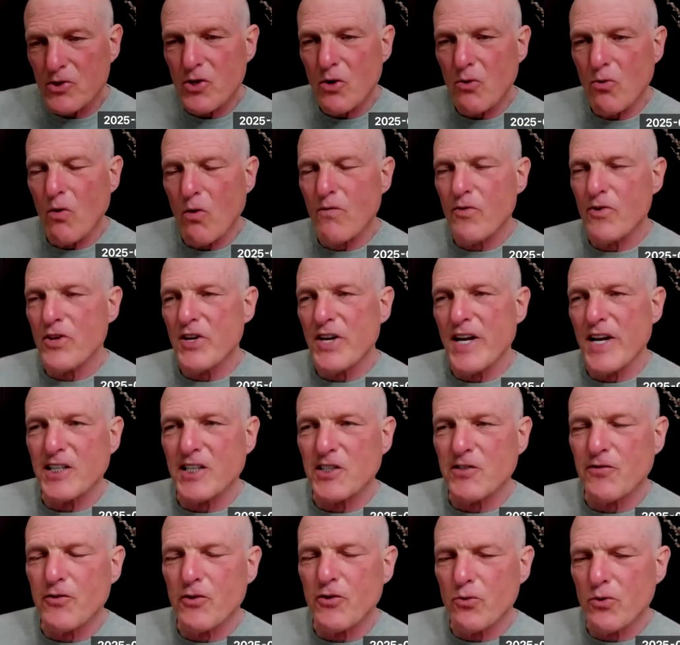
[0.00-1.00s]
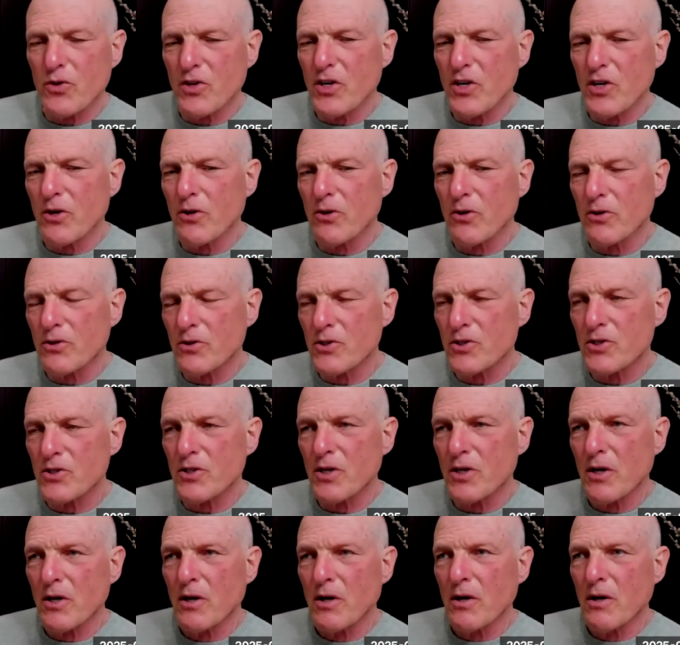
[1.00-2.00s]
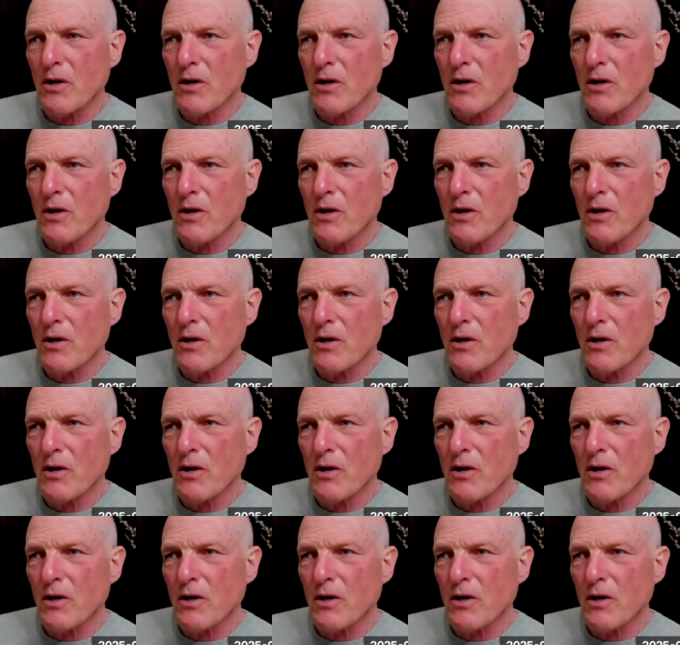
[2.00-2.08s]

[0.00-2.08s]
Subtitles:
So over the next few years,